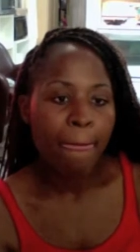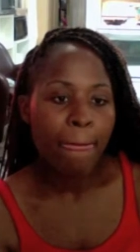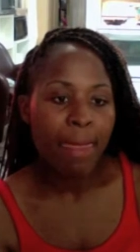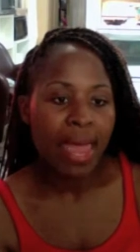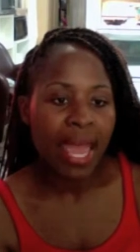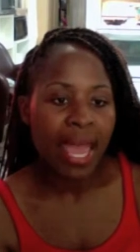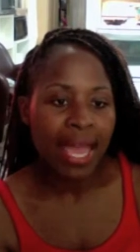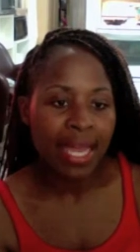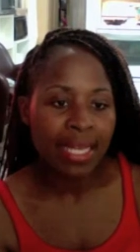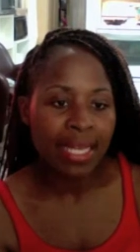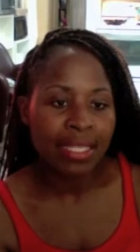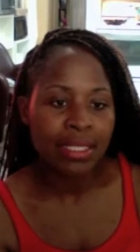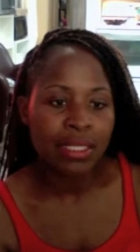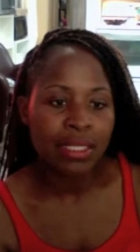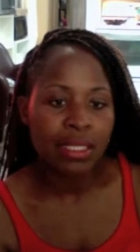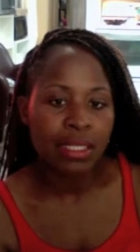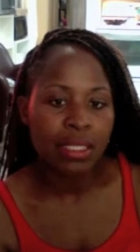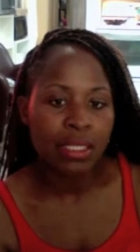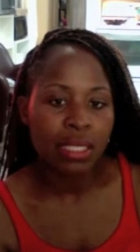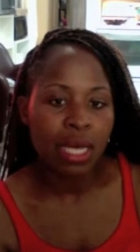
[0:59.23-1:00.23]

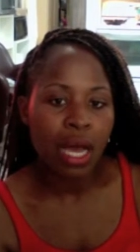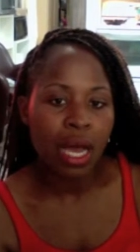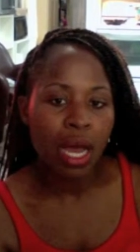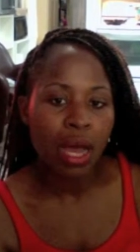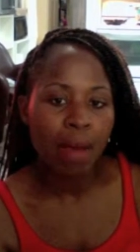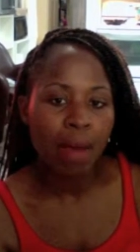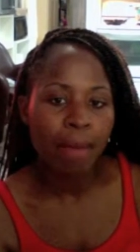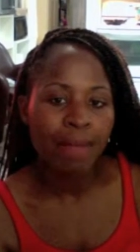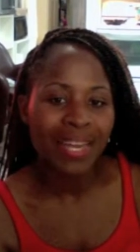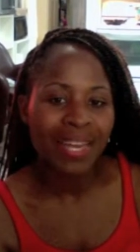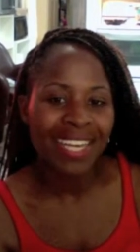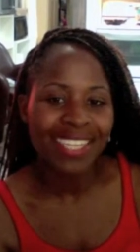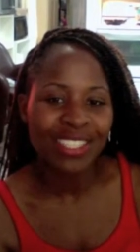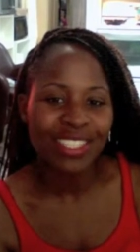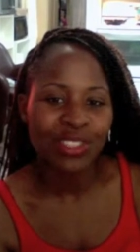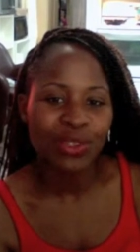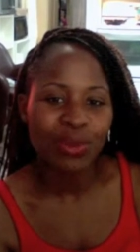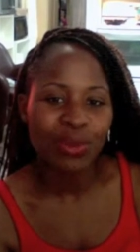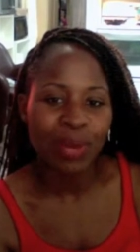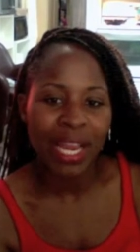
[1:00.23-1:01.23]
and um, and it's
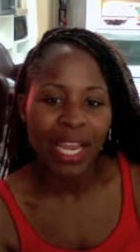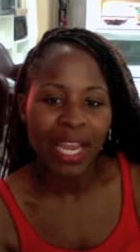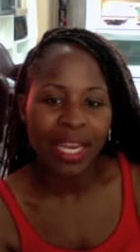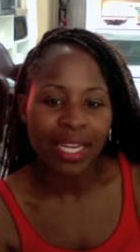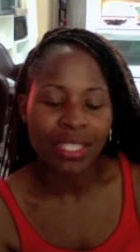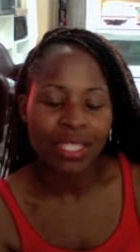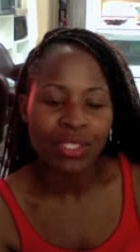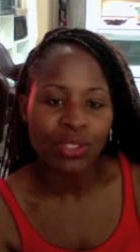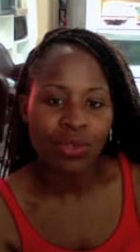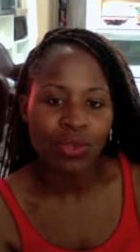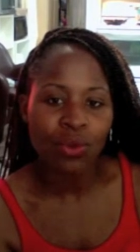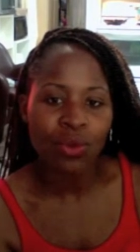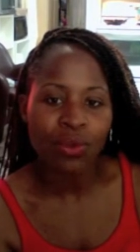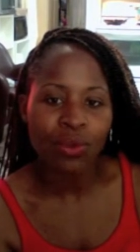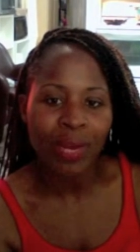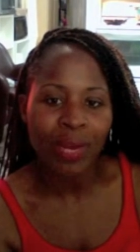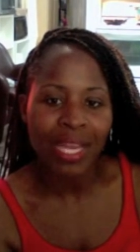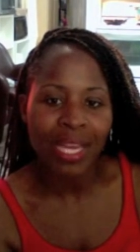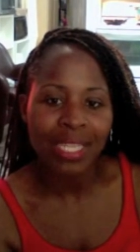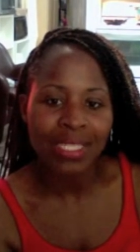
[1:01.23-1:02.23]
great it's so
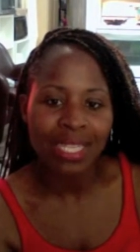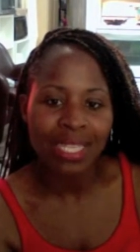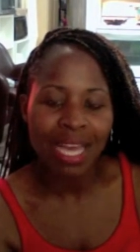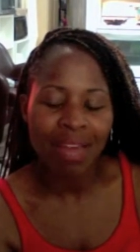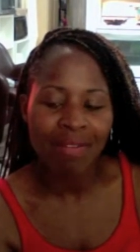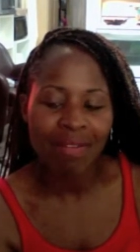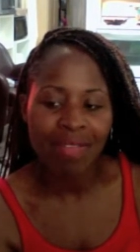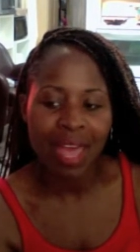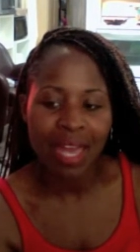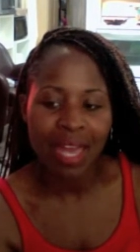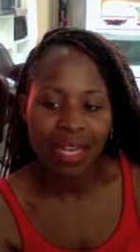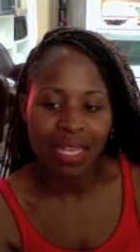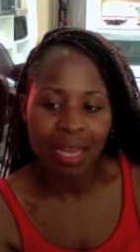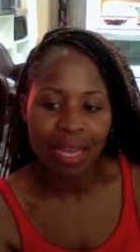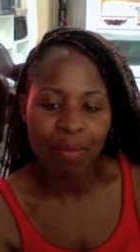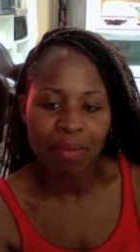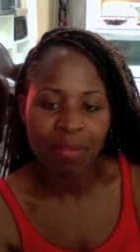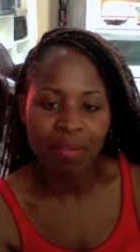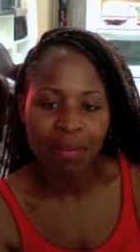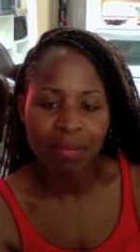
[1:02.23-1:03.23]
great to have that type
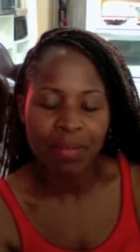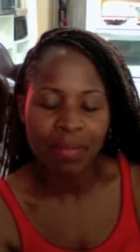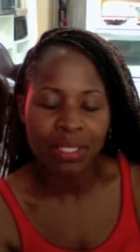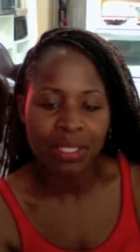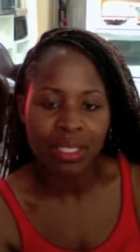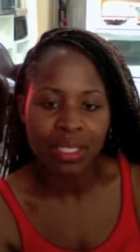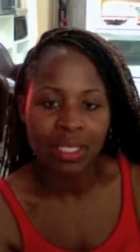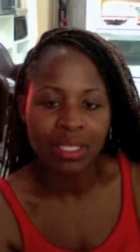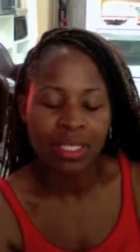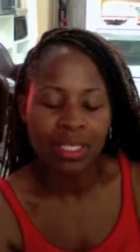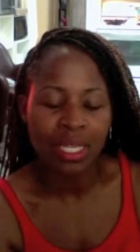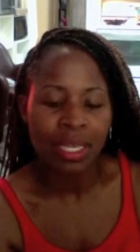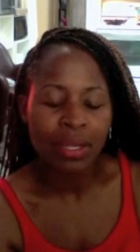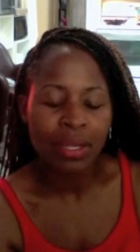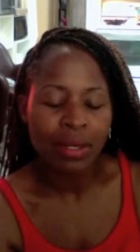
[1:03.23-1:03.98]
of ambition and to